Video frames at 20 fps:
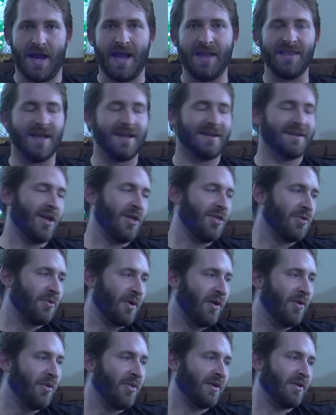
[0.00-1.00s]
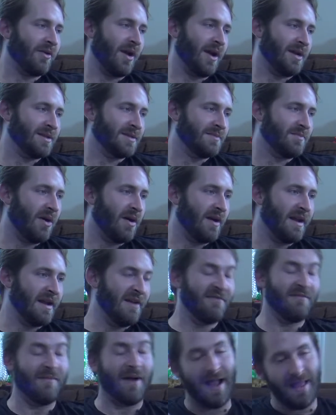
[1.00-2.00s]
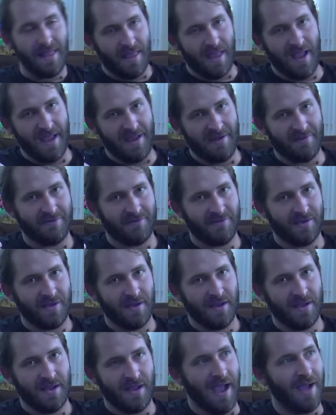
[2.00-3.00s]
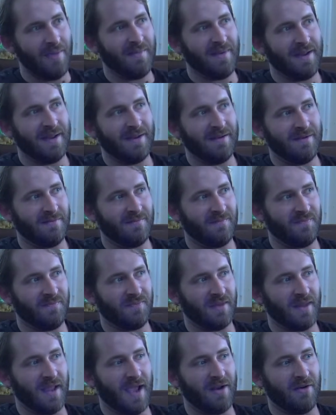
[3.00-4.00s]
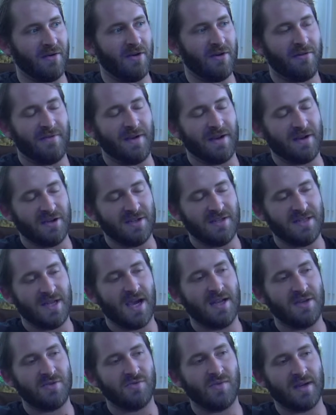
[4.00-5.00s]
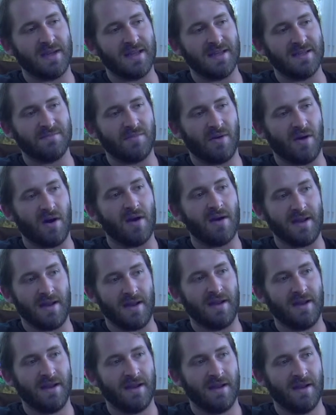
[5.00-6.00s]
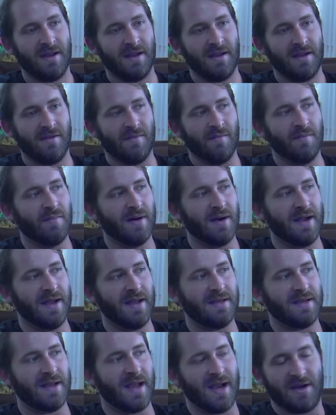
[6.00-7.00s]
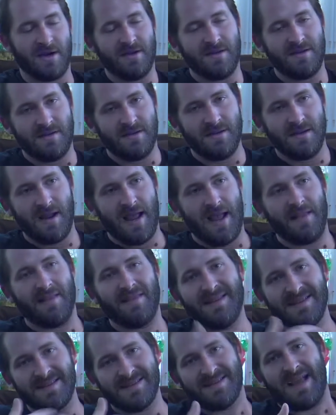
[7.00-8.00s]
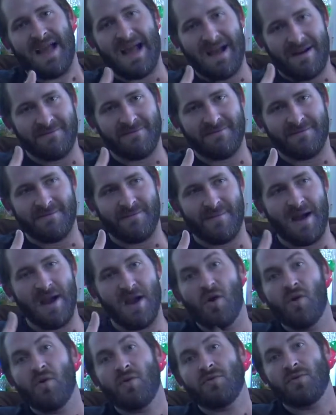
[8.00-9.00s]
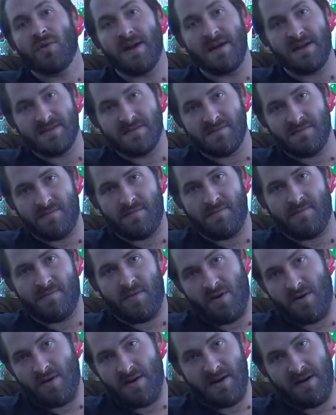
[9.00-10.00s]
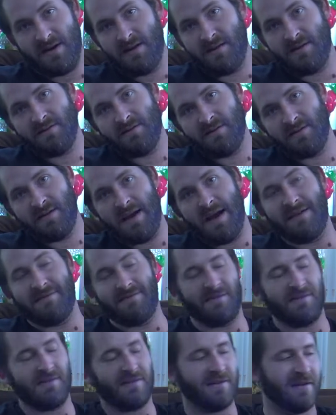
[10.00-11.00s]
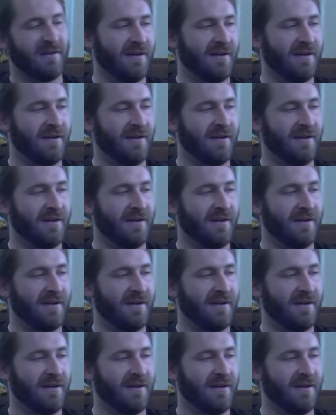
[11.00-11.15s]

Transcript: I'd like to throw the greatest party of my life. I mean, I don't know if I could touch Ricky's party, but I could at least have my own greatest party ever.